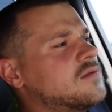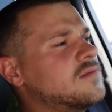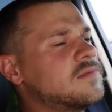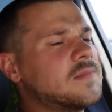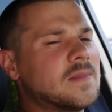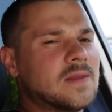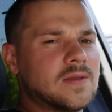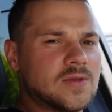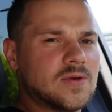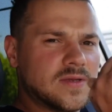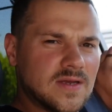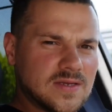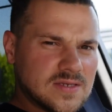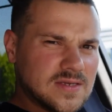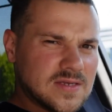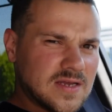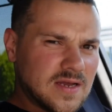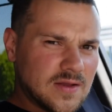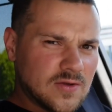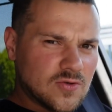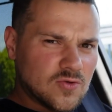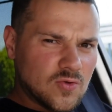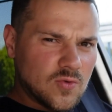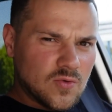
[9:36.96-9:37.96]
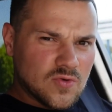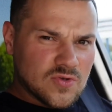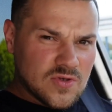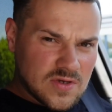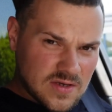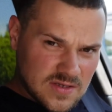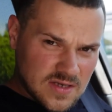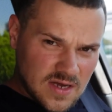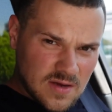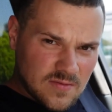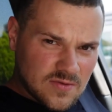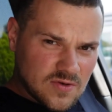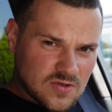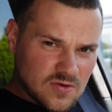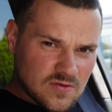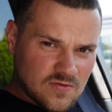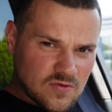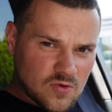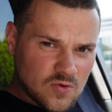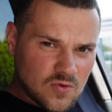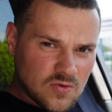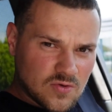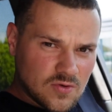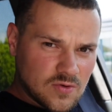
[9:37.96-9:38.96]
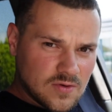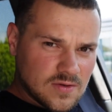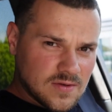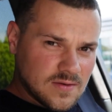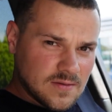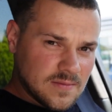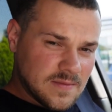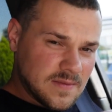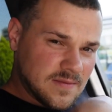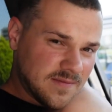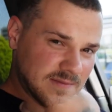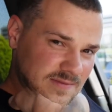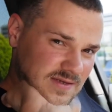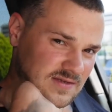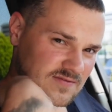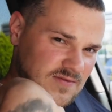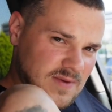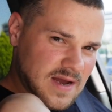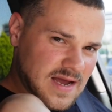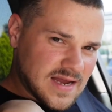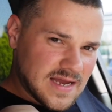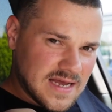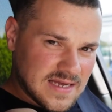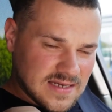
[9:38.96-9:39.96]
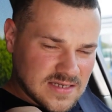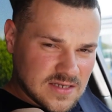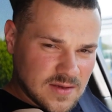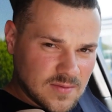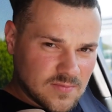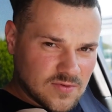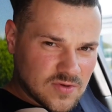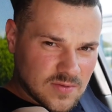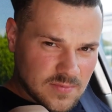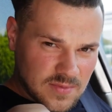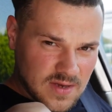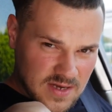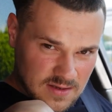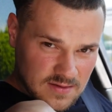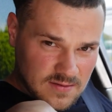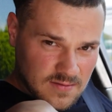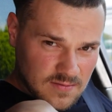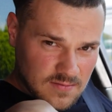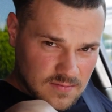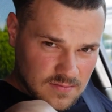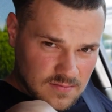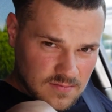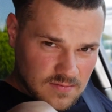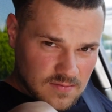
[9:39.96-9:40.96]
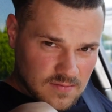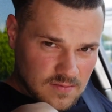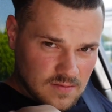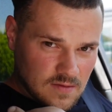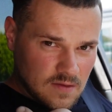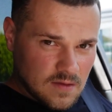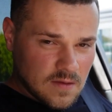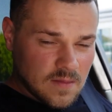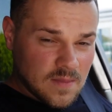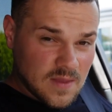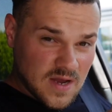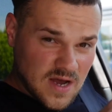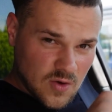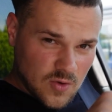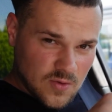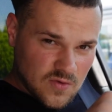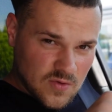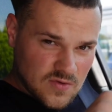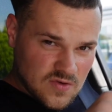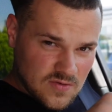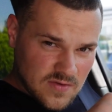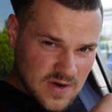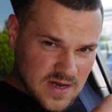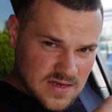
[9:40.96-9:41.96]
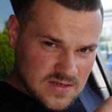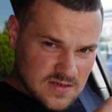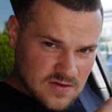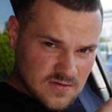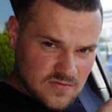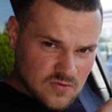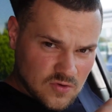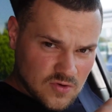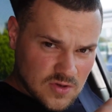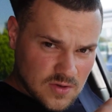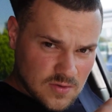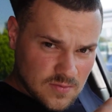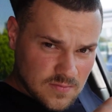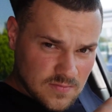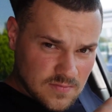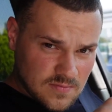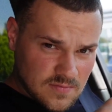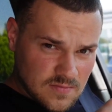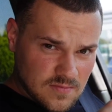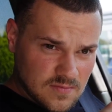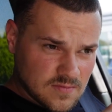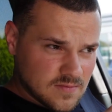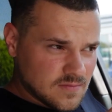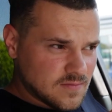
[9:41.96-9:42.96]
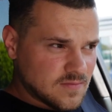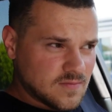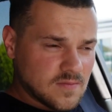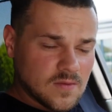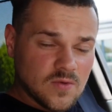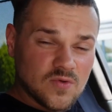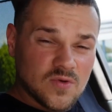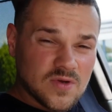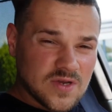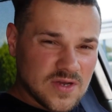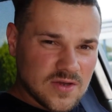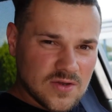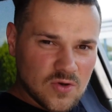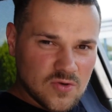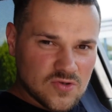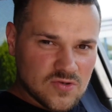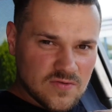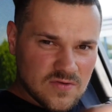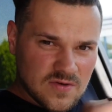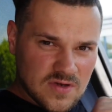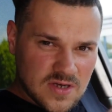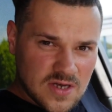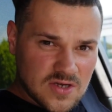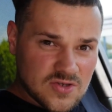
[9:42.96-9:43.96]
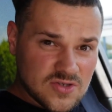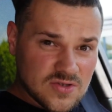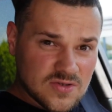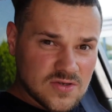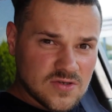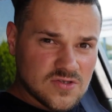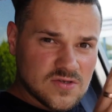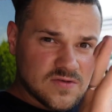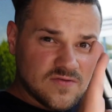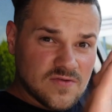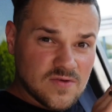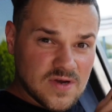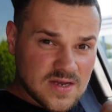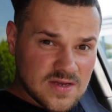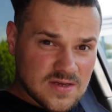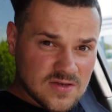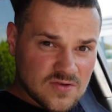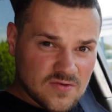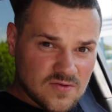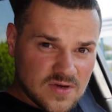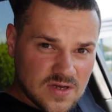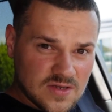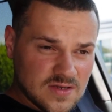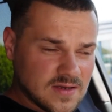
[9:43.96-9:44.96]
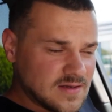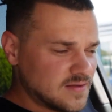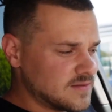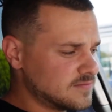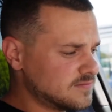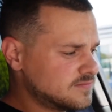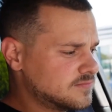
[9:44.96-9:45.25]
You need to click 2 or 3 times on your phone. This file ends up with me. I will revise it for you. You get a notification that the file is ready.